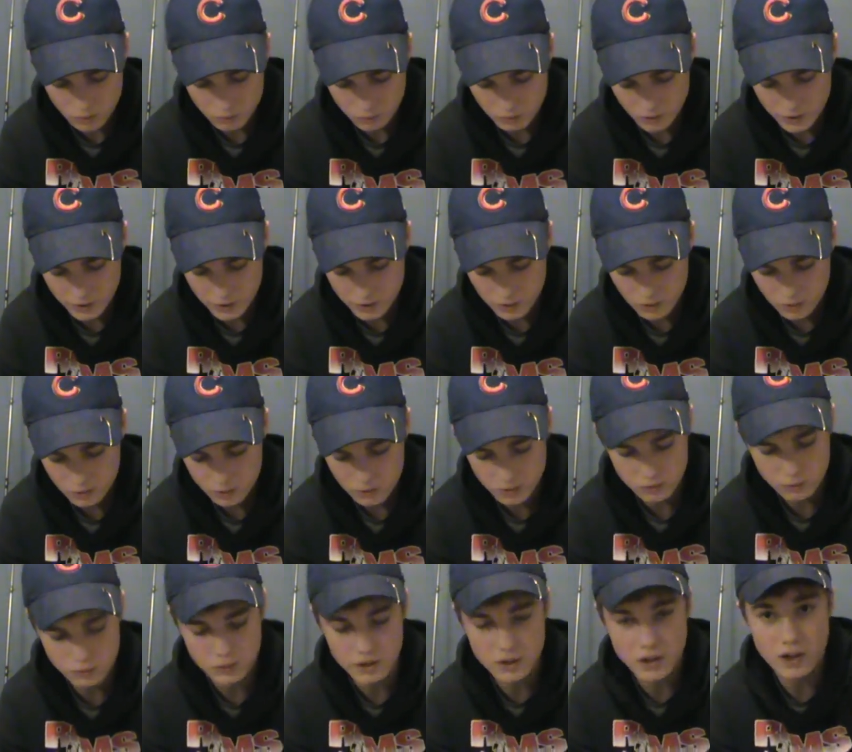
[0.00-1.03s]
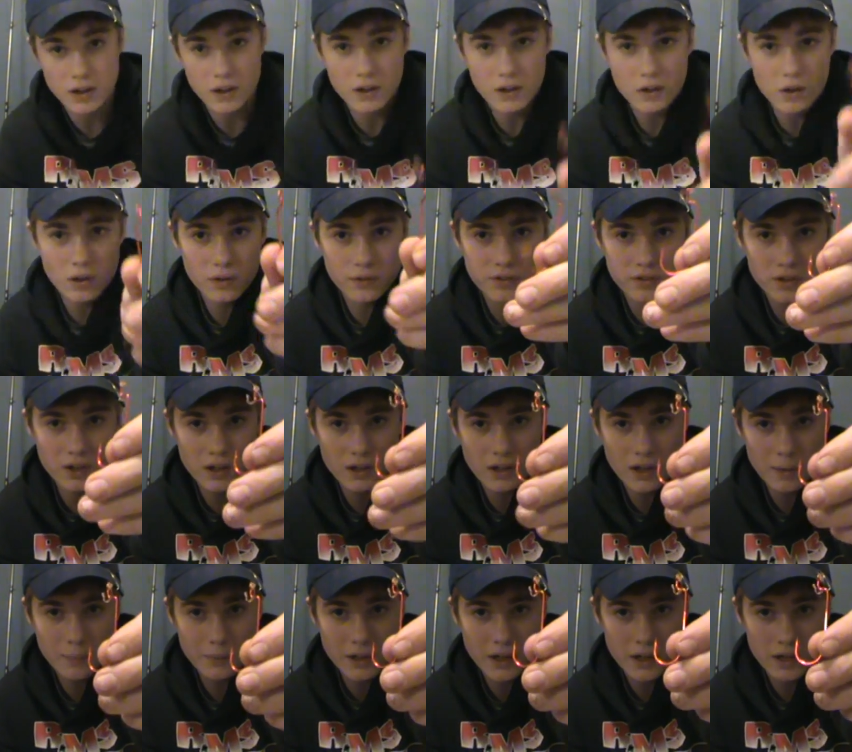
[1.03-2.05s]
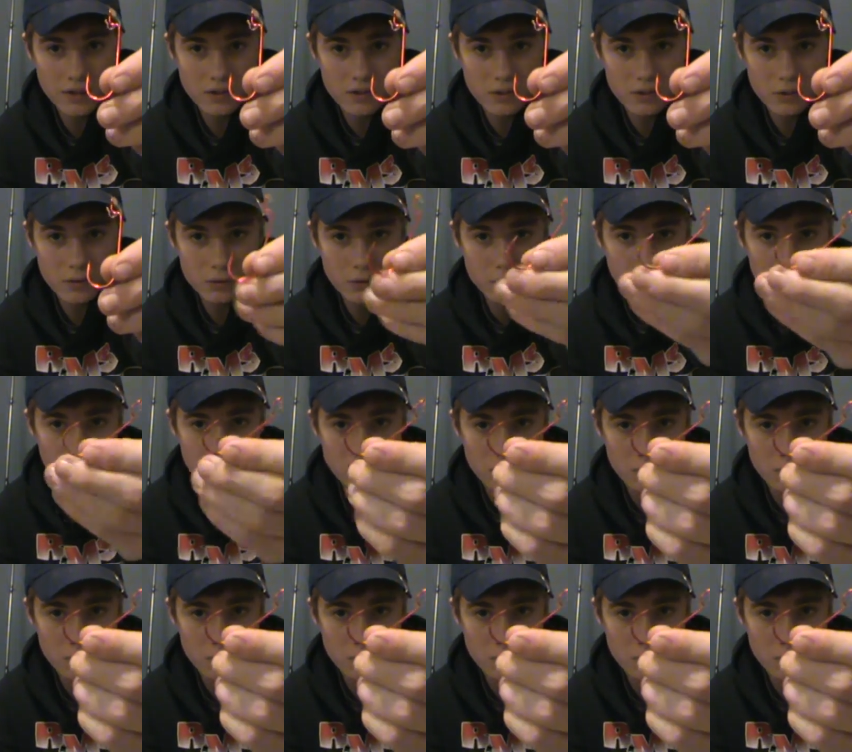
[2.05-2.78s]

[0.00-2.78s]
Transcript: red 3/0 offset Gamakatsu.